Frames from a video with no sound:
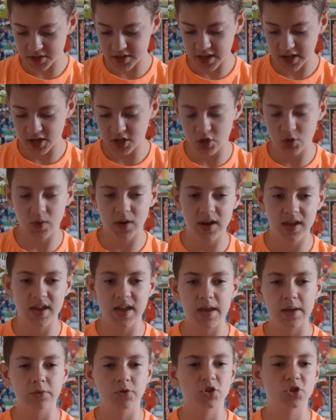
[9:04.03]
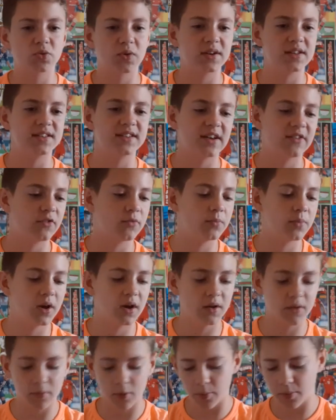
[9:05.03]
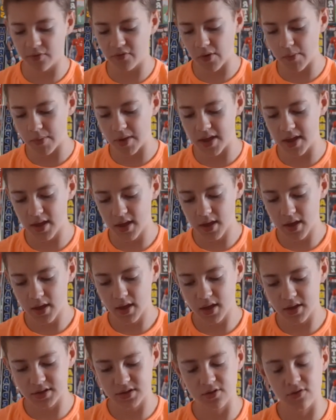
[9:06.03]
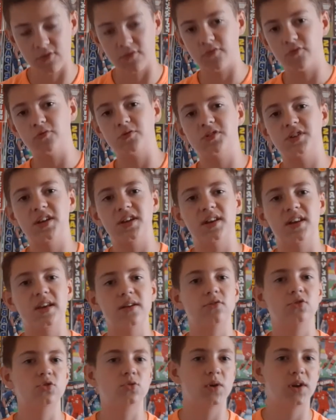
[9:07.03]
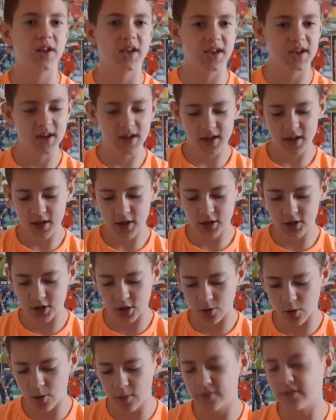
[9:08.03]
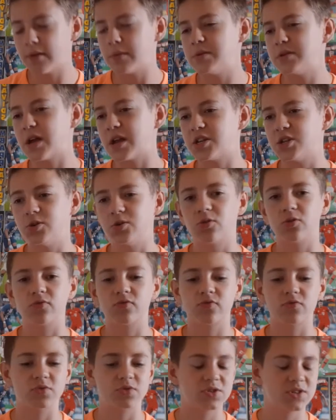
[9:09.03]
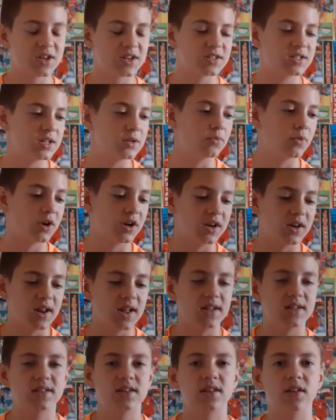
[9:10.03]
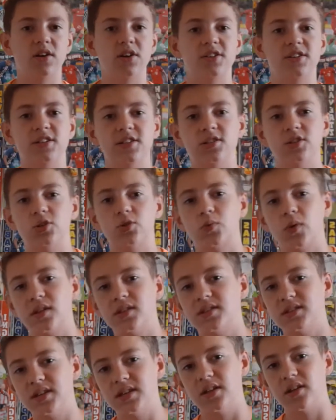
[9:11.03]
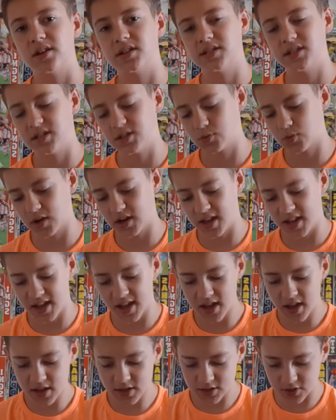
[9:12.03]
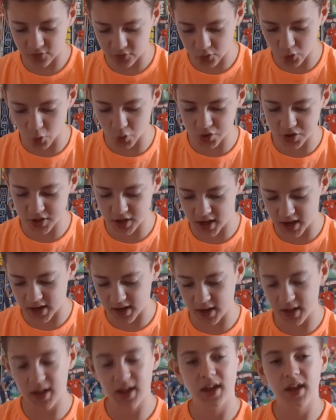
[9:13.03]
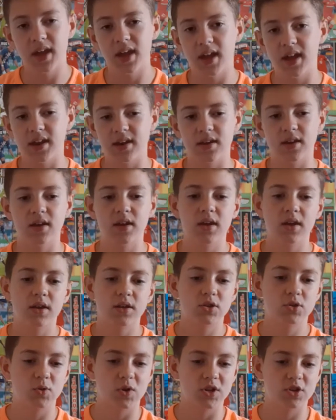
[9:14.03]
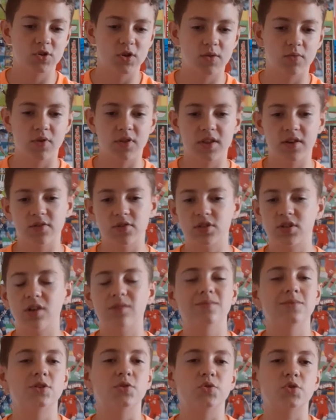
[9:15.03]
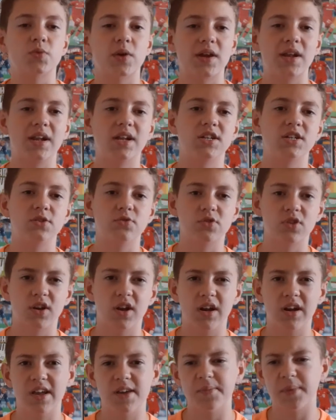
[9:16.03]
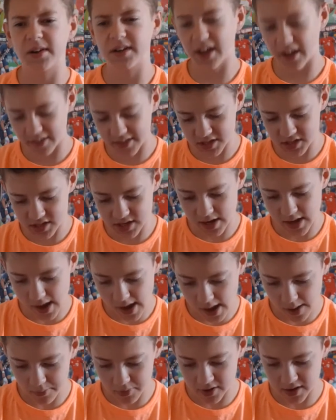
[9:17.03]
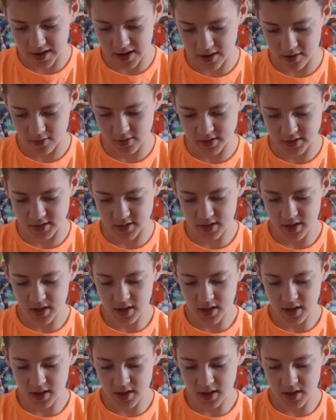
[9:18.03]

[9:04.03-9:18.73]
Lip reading: taken 20. He was 27, but Obafemi has now got 14. He was 20. So Obafemi's actually gone from 61 in 18-19 to 20-19-20 to 14 in 2021. There was some speculation he was going to leave, but I doubt that's going to happen now because,